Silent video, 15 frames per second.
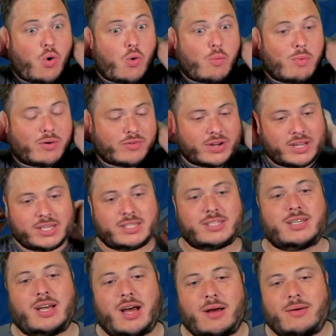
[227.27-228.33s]
Maurice.
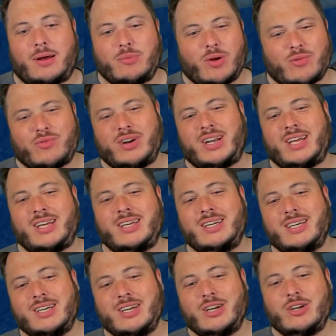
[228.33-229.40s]
I'm not really
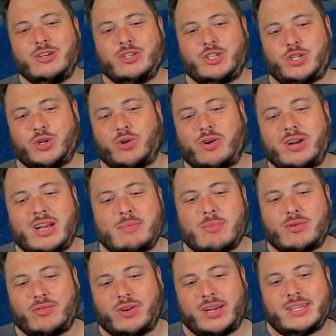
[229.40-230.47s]
sure I need
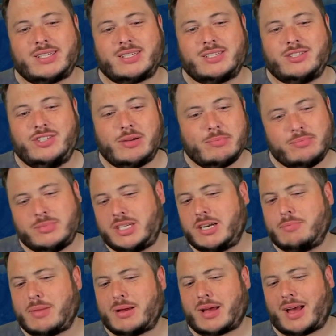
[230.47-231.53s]
Maurice. Jim.
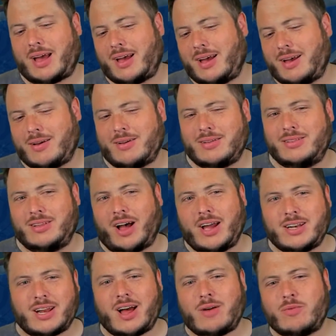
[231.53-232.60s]

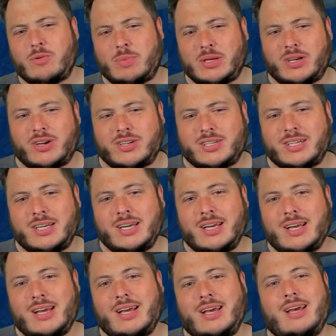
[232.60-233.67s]
Neidhart would be good.
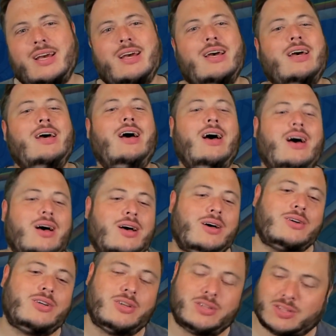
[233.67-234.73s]
Oh,
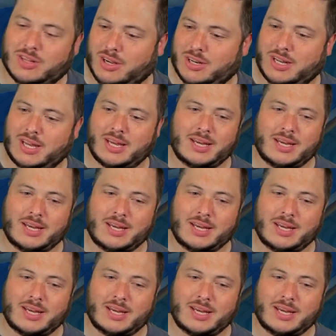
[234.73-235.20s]
good God.